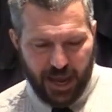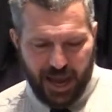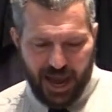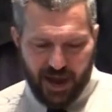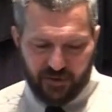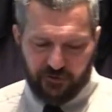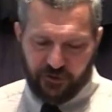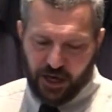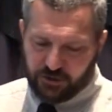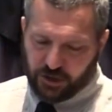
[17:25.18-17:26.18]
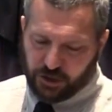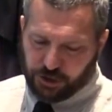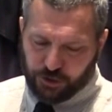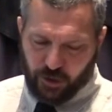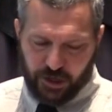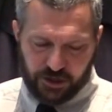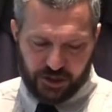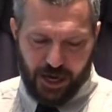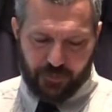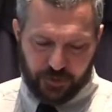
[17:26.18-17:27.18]
Having failed to destroy or
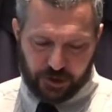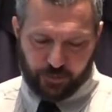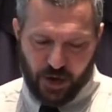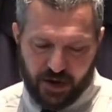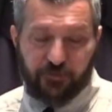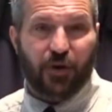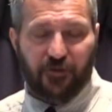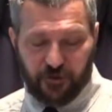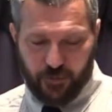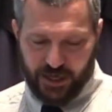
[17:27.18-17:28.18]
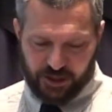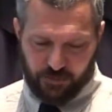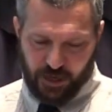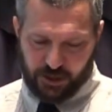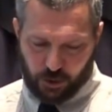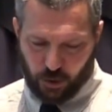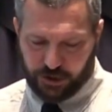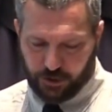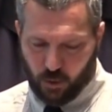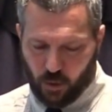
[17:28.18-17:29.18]
stop the spread of Reformation by
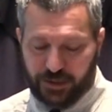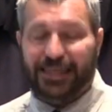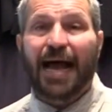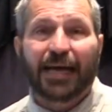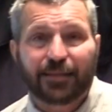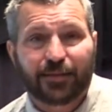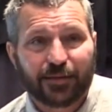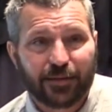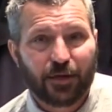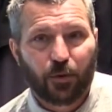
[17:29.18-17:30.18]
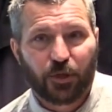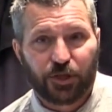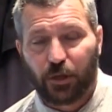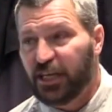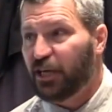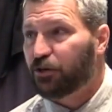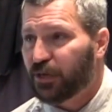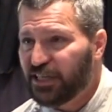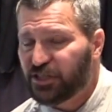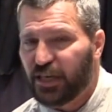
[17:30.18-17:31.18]
torture or death, which only
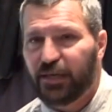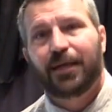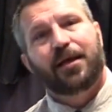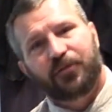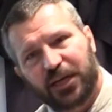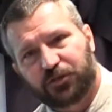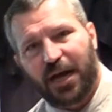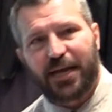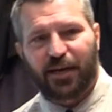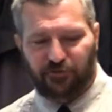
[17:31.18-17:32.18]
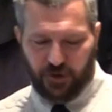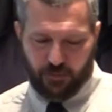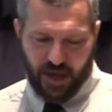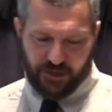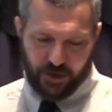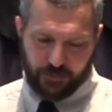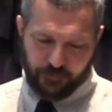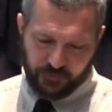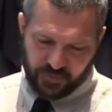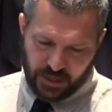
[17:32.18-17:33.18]
increased it, they try a different method.
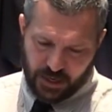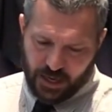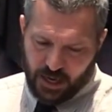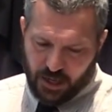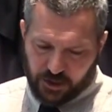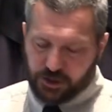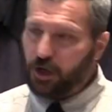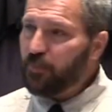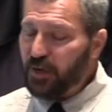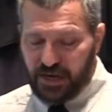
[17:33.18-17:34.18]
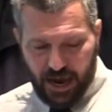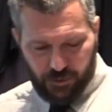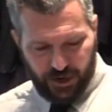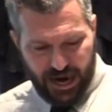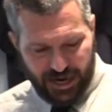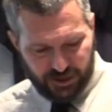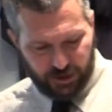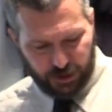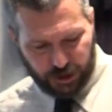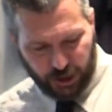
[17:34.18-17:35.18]
The serpent now reacts
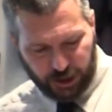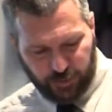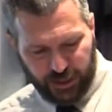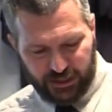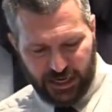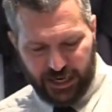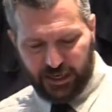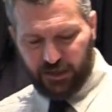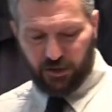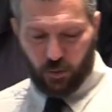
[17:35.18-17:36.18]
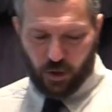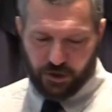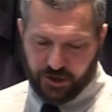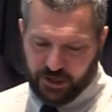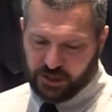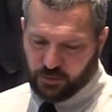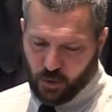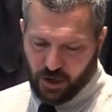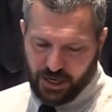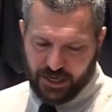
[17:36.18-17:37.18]
to the church being taken into the wilderness
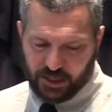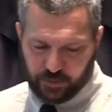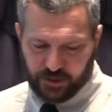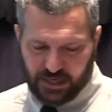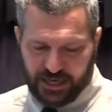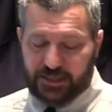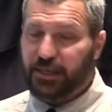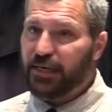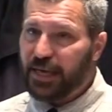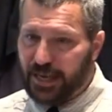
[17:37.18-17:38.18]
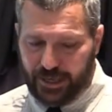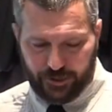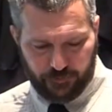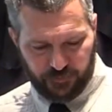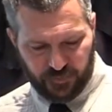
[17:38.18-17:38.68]
where it is protected and hid.